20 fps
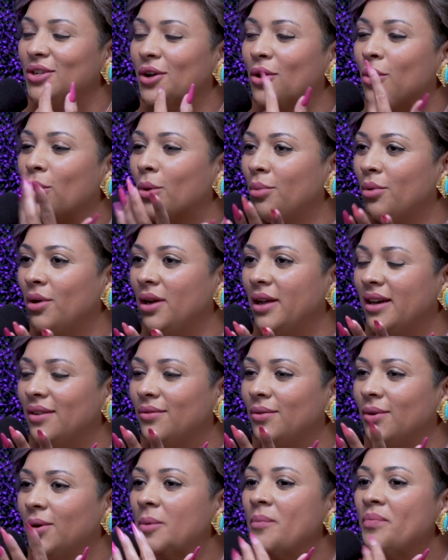in a corporate
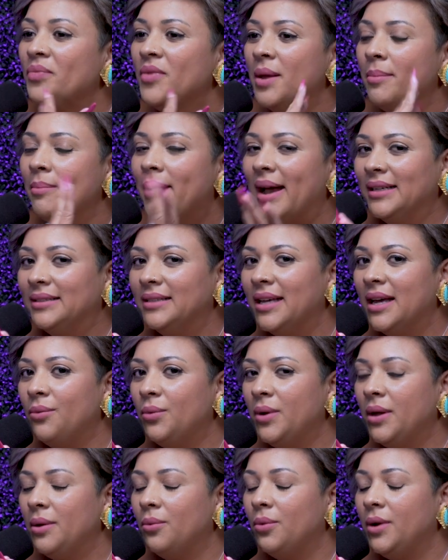level. Back then
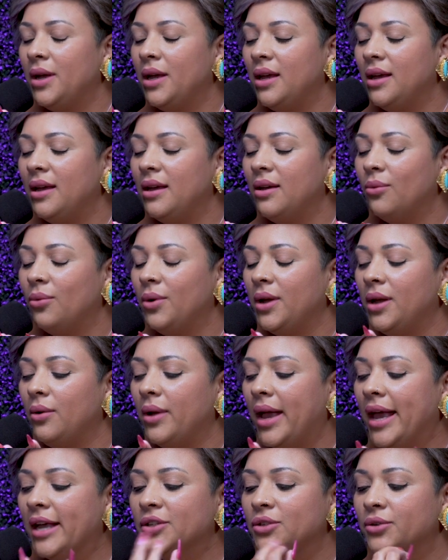
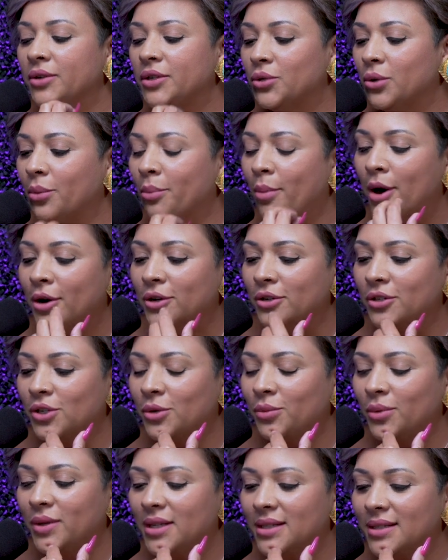we entered into a
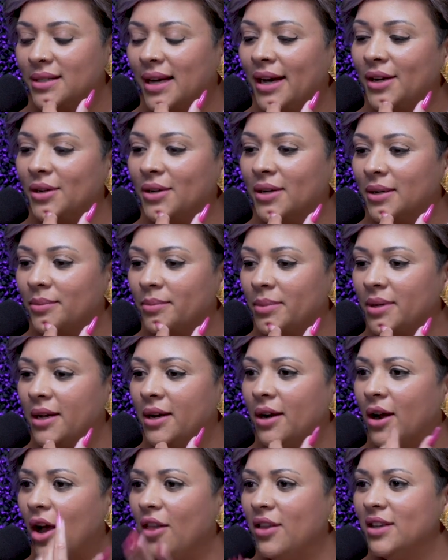partnership with this title company.
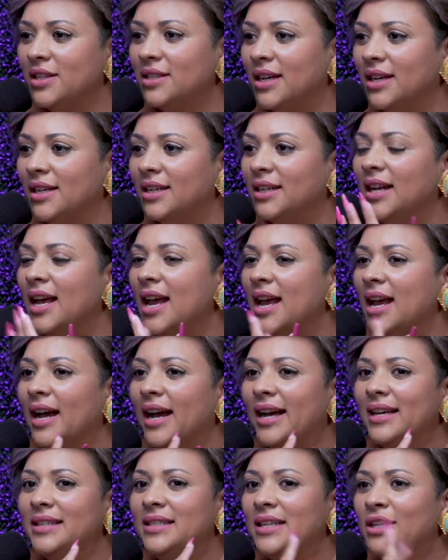And all of a sudden
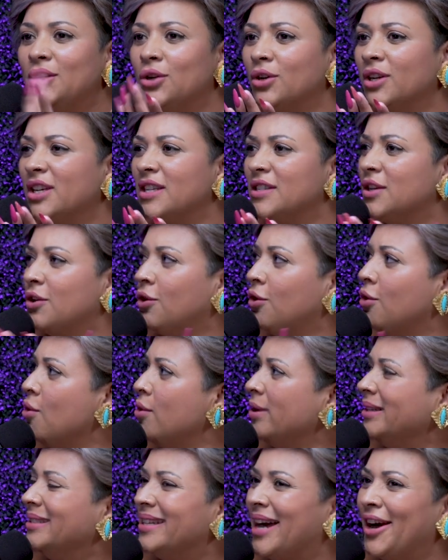I see Norkis and her
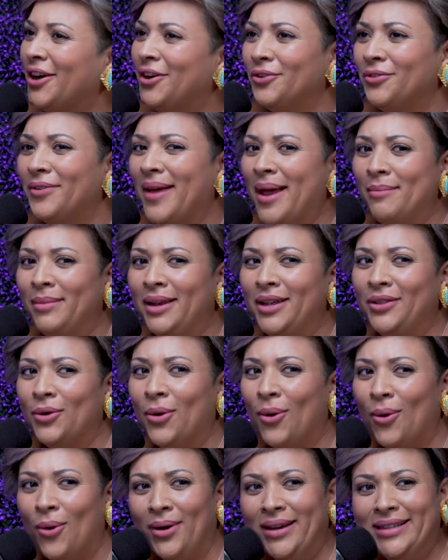whole entire family and
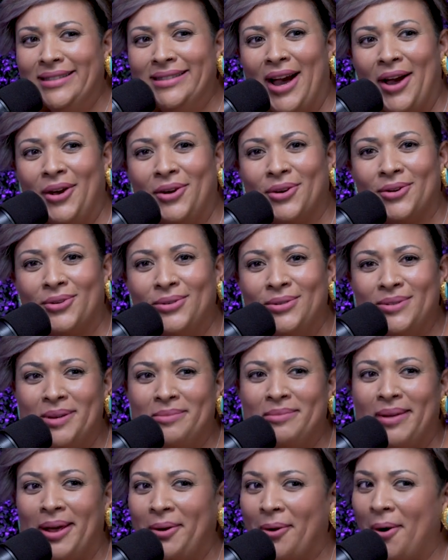the whole entire cruise.
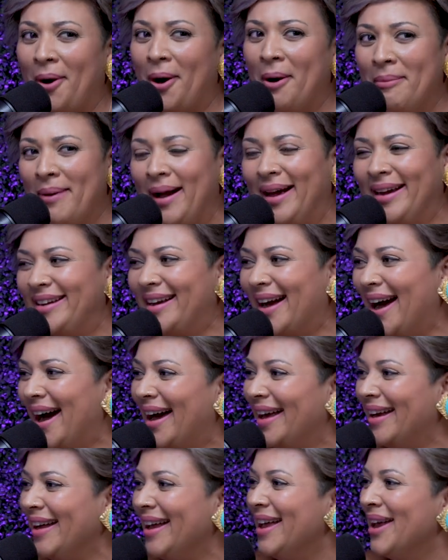I'm like, oh my
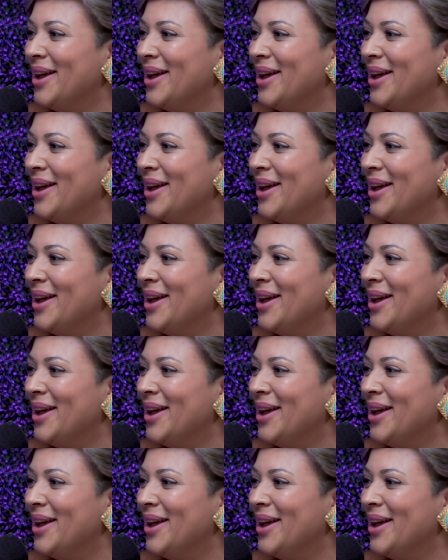God.